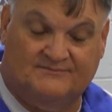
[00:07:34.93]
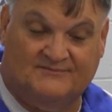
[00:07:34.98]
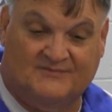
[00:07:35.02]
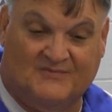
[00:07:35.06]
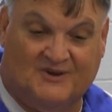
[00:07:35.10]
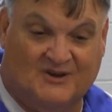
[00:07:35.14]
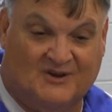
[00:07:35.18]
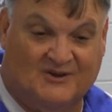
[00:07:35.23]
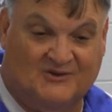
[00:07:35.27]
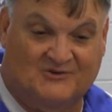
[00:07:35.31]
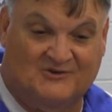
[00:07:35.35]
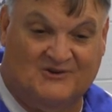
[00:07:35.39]

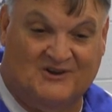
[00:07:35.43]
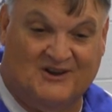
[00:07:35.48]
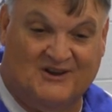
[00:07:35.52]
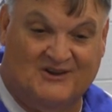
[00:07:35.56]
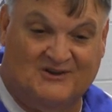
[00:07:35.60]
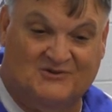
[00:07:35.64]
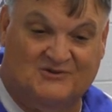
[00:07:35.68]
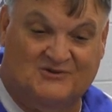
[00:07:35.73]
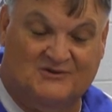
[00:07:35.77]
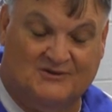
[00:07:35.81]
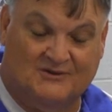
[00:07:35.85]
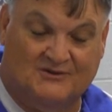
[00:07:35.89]
like I say,
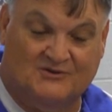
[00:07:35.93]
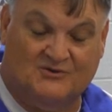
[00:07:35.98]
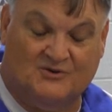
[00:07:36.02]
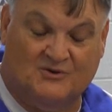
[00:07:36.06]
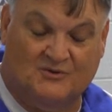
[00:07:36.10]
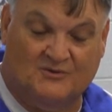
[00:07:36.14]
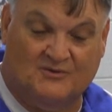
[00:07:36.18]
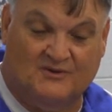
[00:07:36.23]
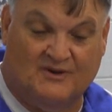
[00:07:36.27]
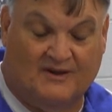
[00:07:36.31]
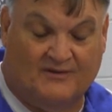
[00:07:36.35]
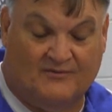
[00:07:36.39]

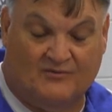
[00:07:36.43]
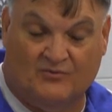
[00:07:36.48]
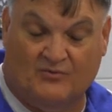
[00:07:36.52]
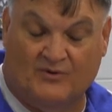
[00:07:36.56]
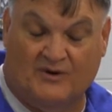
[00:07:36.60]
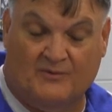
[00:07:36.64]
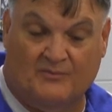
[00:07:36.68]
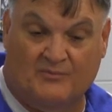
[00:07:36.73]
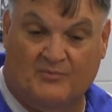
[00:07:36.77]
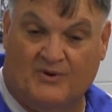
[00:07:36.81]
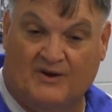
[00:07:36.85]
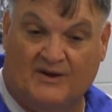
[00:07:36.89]
they have a
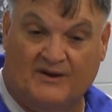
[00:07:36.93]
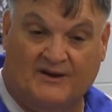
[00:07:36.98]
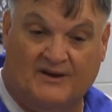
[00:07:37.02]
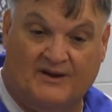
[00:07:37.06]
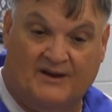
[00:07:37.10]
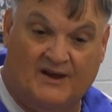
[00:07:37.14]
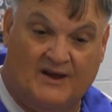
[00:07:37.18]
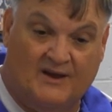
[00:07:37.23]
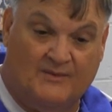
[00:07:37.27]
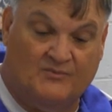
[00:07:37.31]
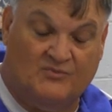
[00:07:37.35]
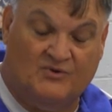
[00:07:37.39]
great punting
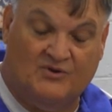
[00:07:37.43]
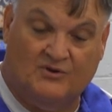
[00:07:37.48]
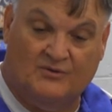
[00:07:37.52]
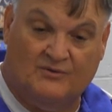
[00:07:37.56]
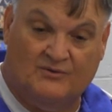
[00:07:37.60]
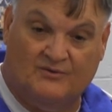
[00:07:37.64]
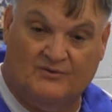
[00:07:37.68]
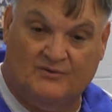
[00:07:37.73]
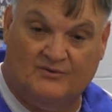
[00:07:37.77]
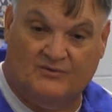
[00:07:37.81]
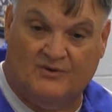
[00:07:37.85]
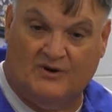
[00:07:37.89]
game,
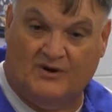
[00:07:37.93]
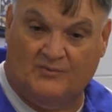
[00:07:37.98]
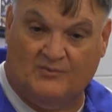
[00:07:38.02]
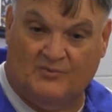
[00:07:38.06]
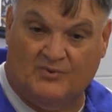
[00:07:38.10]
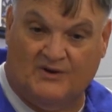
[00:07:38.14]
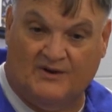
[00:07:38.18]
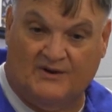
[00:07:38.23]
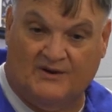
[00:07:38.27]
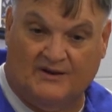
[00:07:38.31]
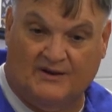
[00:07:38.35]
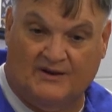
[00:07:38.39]
too. Great
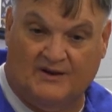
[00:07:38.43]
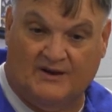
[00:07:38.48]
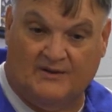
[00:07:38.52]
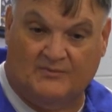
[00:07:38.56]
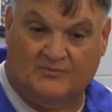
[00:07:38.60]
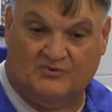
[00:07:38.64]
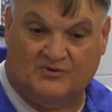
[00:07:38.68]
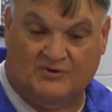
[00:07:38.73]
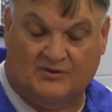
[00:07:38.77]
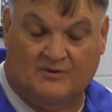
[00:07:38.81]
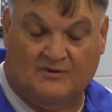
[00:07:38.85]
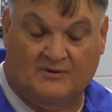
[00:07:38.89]
punting
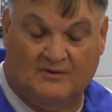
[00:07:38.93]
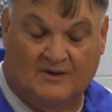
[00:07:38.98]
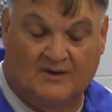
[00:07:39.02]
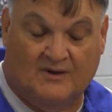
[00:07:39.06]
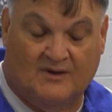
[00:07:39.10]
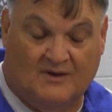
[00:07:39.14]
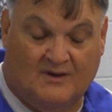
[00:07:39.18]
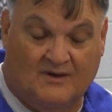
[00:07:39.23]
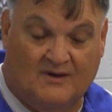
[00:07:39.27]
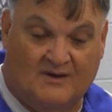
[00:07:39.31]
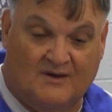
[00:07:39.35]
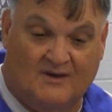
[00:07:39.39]
game. So
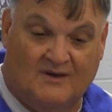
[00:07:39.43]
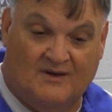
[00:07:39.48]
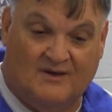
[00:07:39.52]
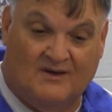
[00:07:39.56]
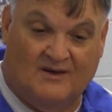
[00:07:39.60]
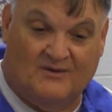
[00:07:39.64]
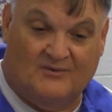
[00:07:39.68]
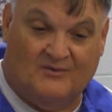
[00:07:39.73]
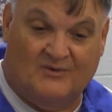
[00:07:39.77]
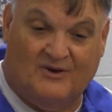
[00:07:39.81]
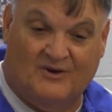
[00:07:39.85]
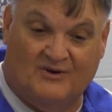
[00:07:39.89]

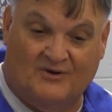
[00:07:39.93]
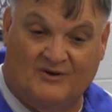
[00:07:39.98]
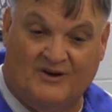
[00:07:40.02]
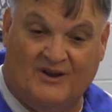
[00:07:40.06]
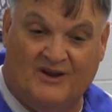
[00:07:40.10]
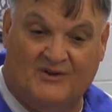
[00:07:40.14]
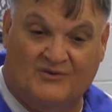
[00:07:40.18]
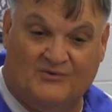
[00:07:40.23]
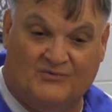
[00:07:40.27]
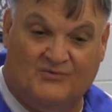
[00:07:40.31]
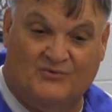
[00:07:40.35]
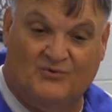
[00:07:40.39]
we got our
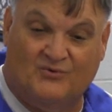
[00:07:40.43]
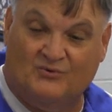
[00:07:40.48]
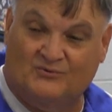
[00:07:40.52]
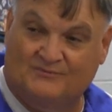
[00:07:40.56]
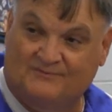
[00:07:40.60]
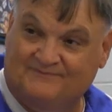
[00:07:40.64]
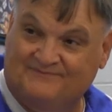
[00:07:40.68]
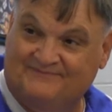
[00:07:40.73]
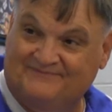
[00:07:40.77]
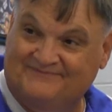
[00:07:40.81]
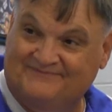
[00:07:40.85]
hands full.